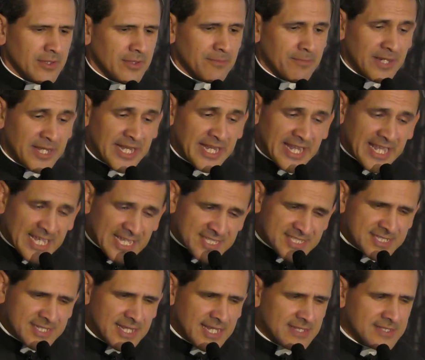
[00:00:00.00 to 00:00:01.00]
but it
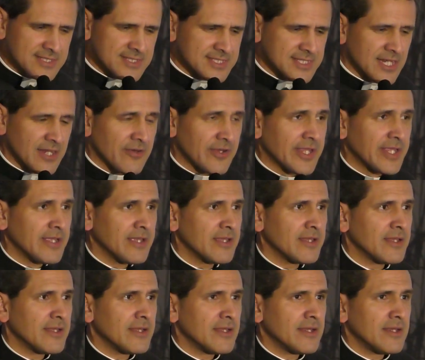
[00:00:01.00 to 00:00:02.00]
is necessary
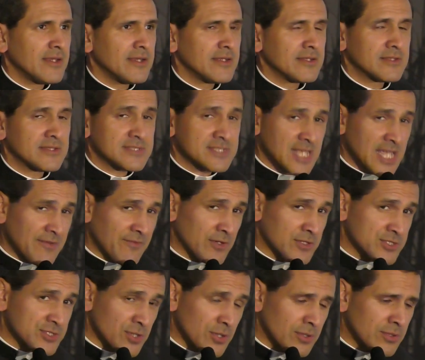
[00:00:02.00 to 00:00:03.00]
to save
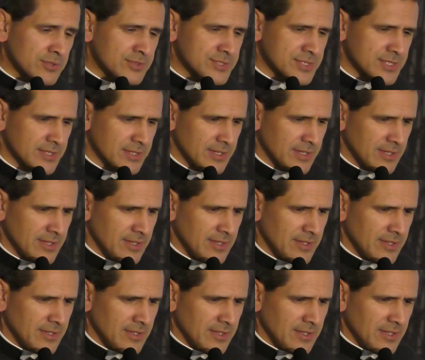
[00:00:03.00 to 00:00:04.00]
our souls.
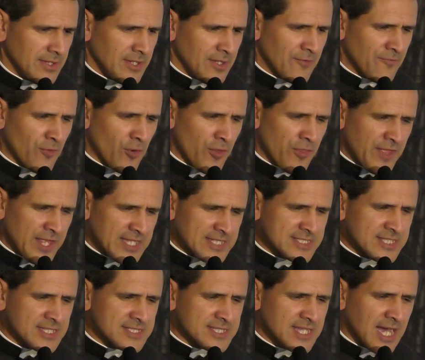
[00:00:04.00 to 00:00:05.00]
For
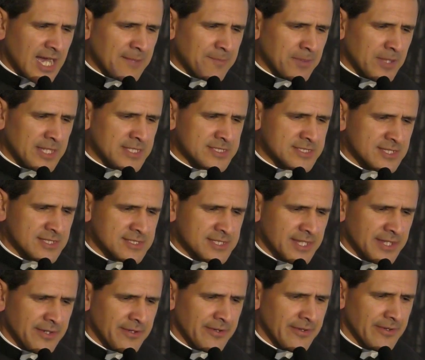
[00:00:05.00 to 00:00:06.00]
this has God placed us
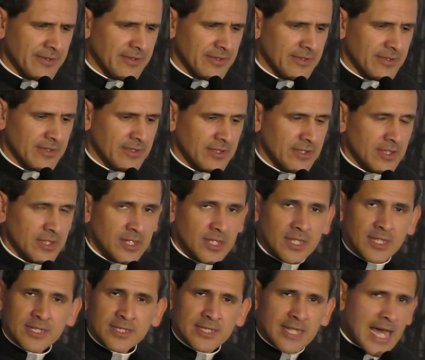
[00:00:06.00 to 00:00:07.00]
here,
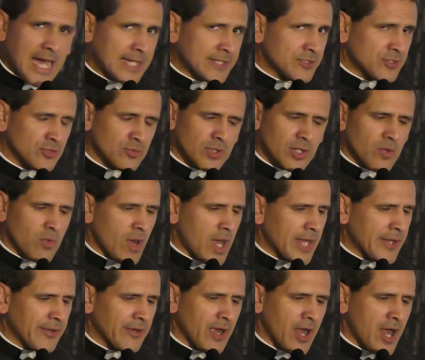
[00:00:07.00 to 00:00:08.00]
not to
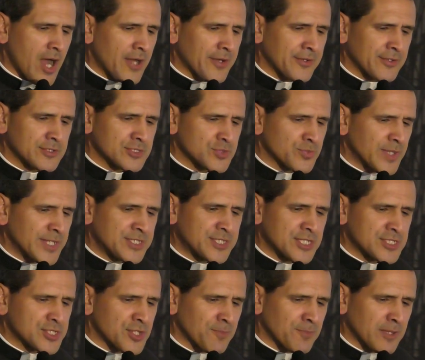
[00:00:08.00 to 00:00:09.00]
acquire honors,
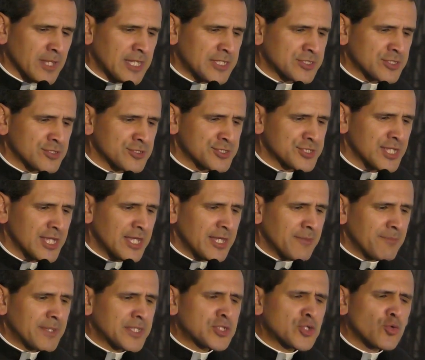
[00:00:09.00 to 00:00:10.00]
riches, or pleasures,
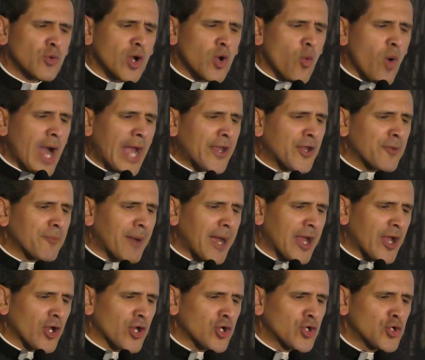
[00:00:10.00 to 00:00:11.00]
but to acquire
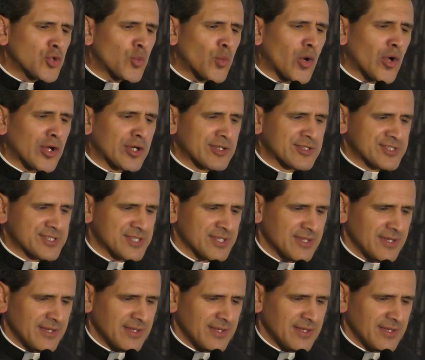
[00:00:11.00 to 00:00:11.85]
by our good works